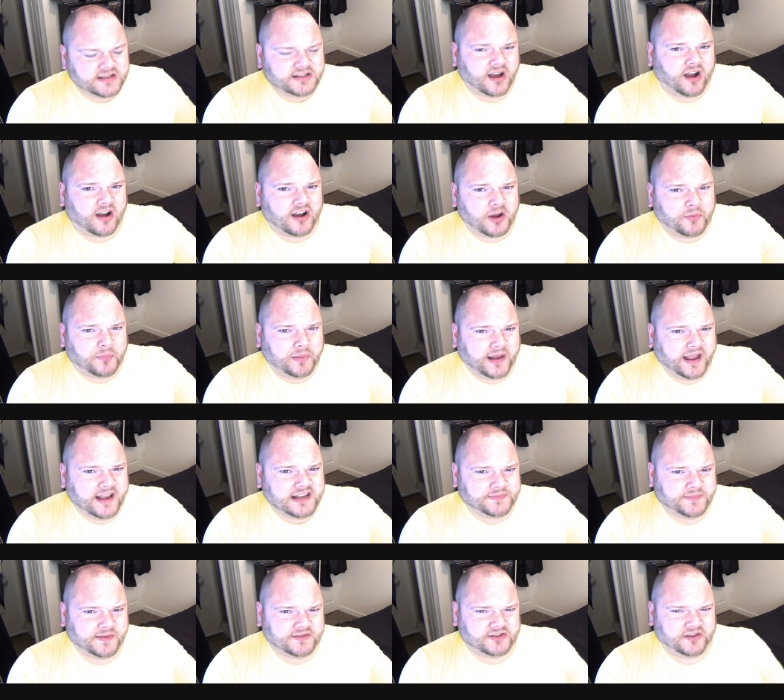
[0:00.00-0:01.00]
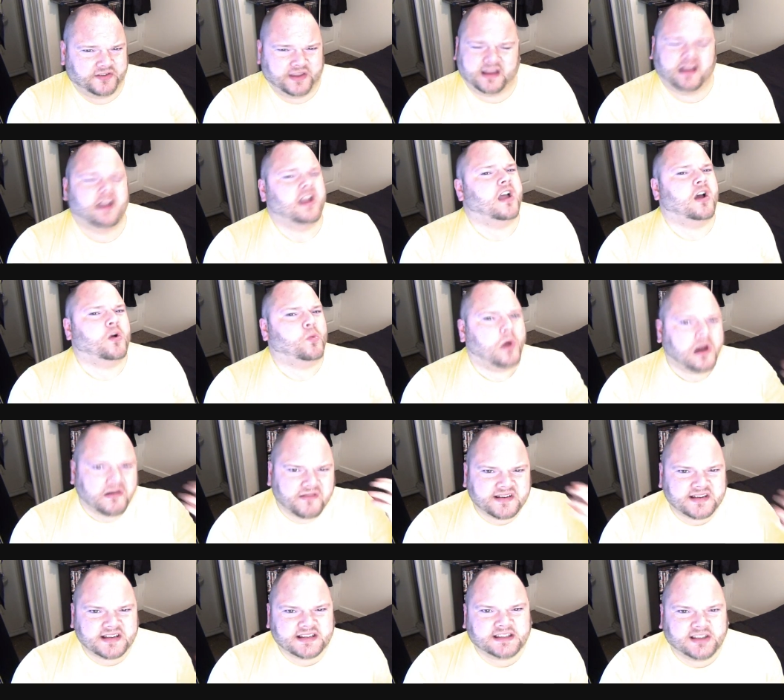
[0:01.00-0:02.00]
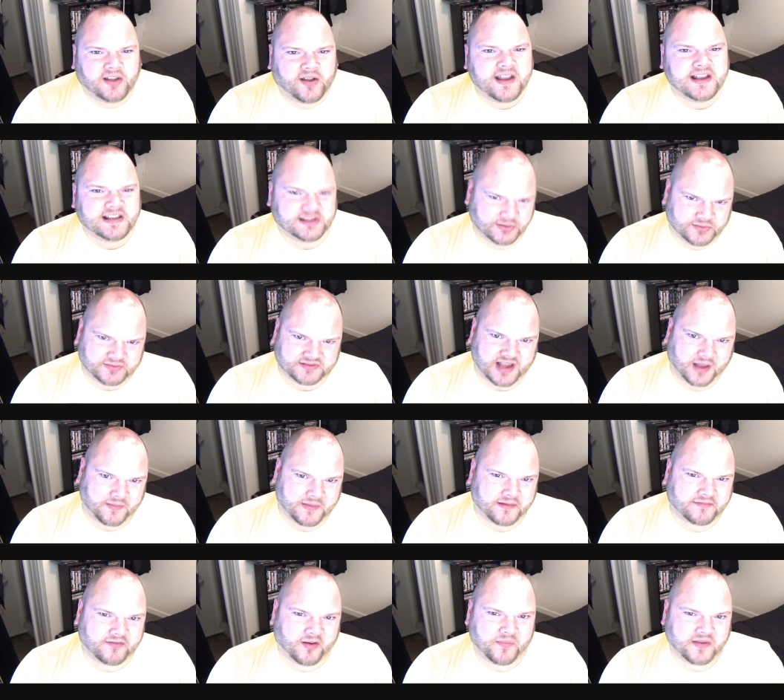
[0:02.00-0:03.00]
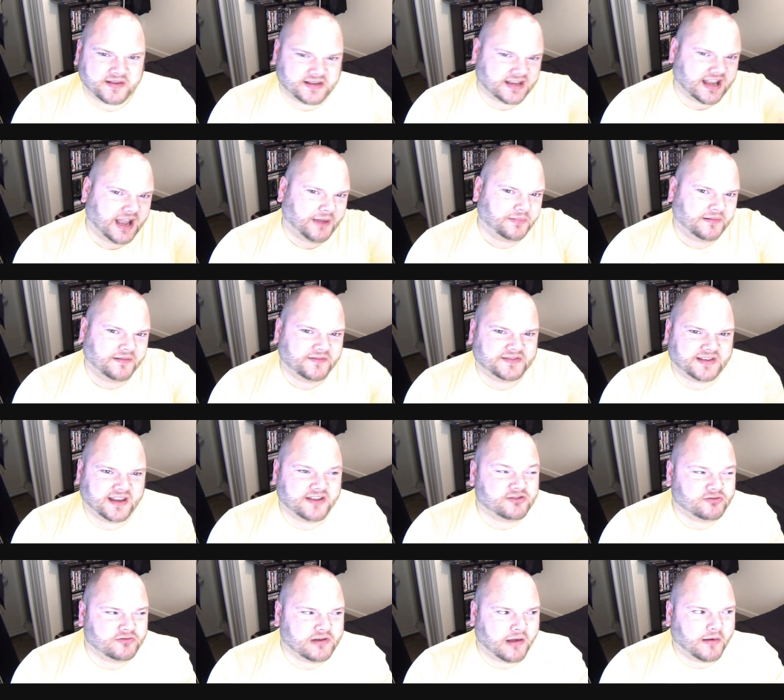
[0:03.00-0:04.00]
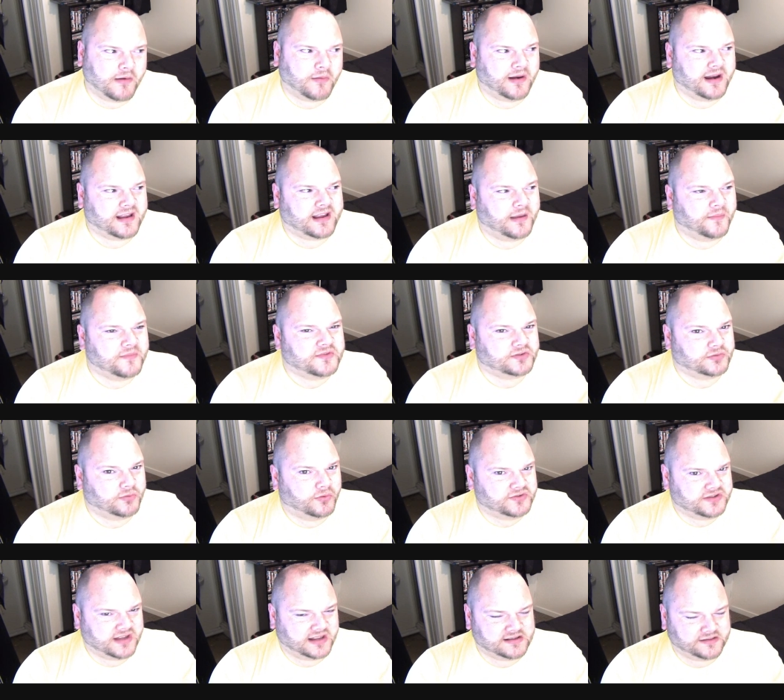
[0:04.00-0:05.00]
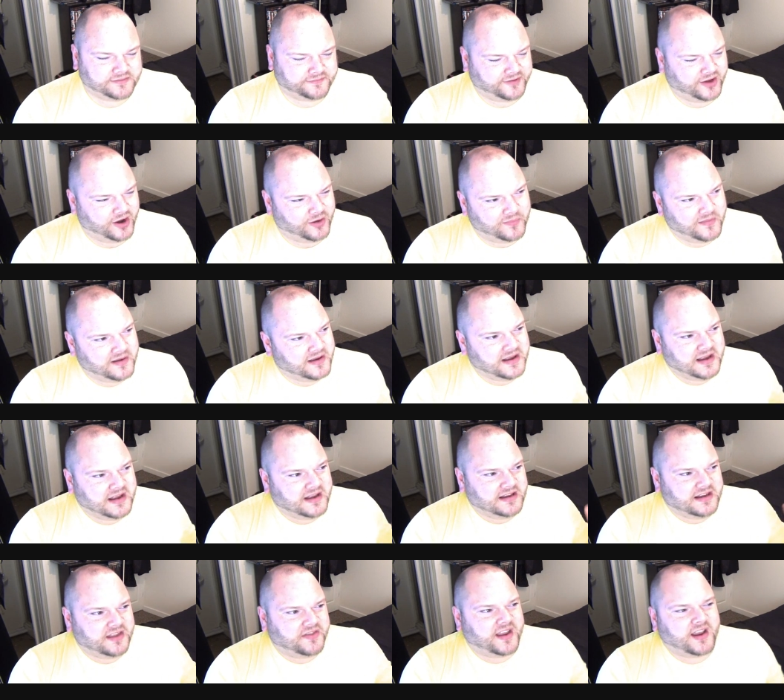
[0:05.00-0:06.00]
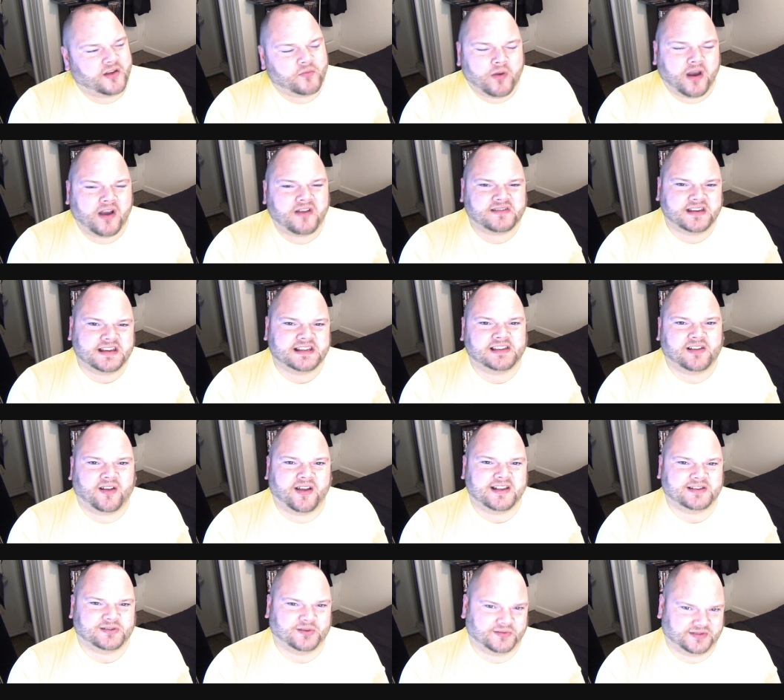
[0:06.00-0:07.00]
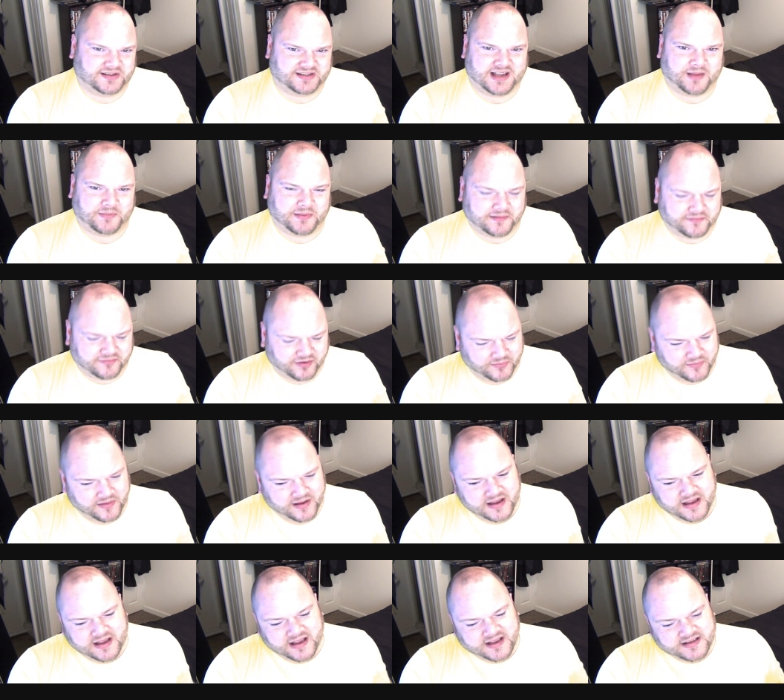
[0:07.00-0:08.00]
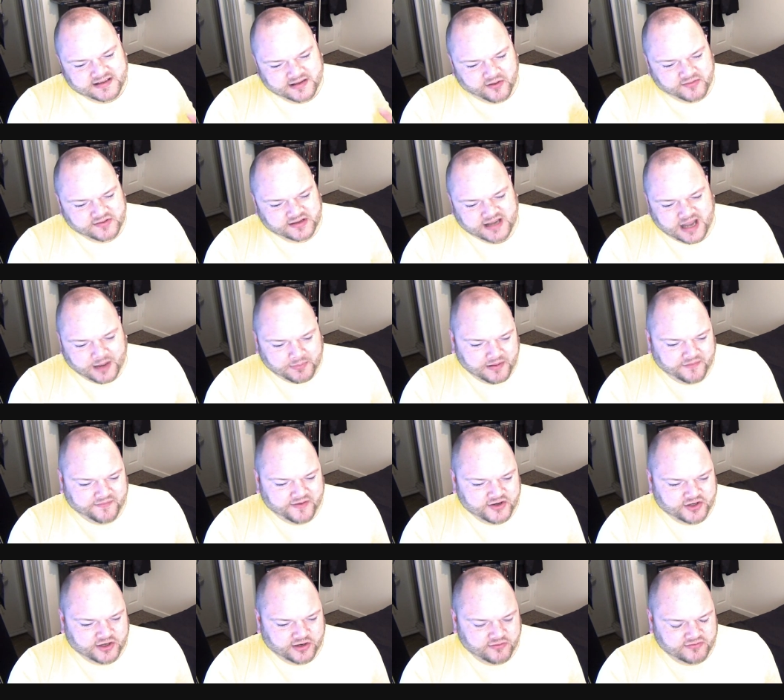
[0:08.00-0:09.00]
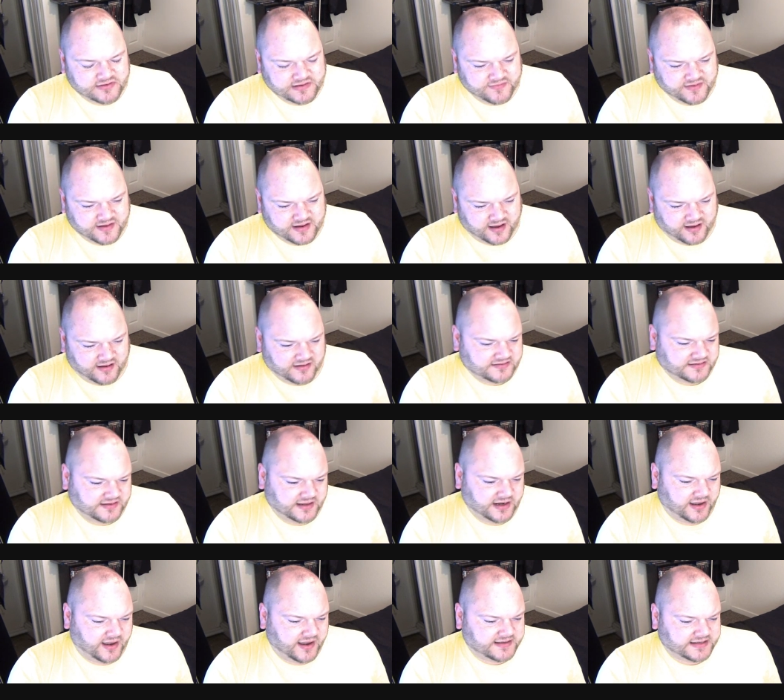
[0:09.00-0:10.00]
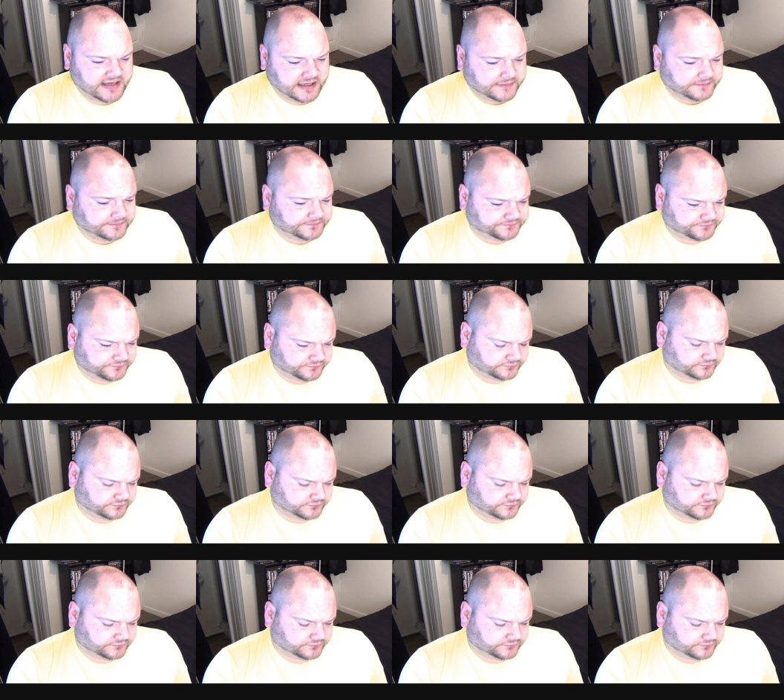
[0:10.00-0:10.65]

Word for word: darker placements. You think, where is this light source coming from? There's a couple of scenes, you know it when it comes towards the end of the film. You're thinking, where is these light sources coming from? So there was a couple of issues in regards to the lighting.